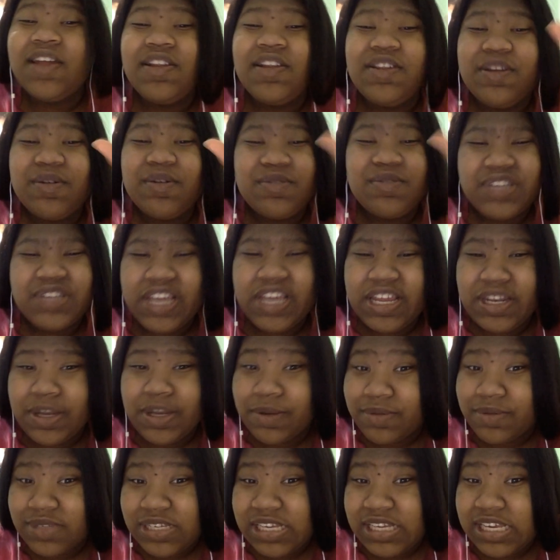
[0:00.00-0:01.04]
No shade,
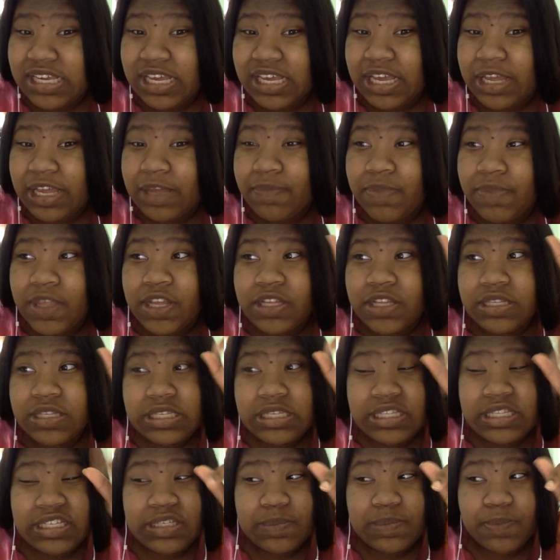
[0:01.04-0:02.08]
no tea
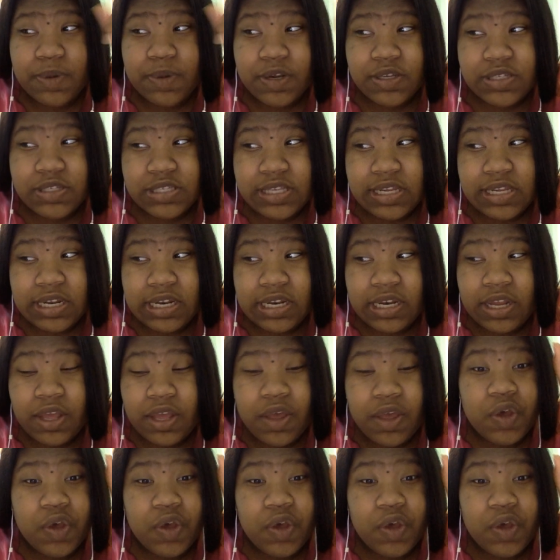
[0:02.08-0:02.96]
to this person